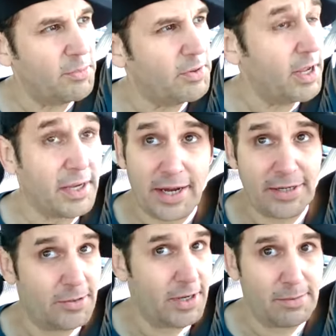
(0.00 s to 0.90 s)
I mean, I
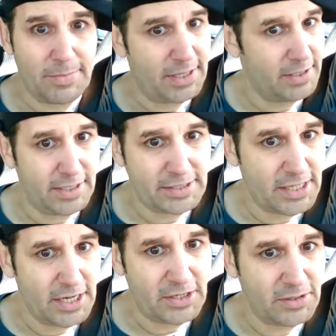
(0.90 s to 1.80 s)
know I can make Night
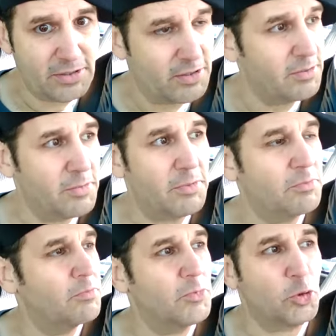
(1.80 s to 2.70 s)
Check
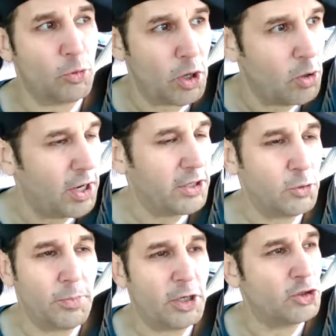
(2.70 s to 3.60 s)
grow. I could
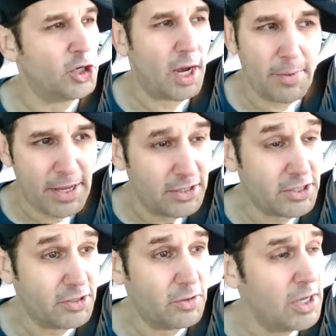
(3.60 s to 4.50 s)
do a better job at it
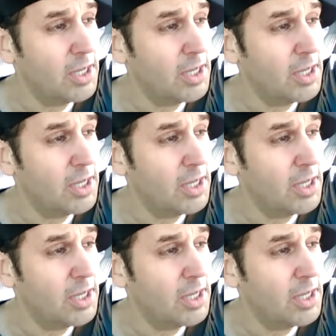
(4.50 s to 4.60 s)
too.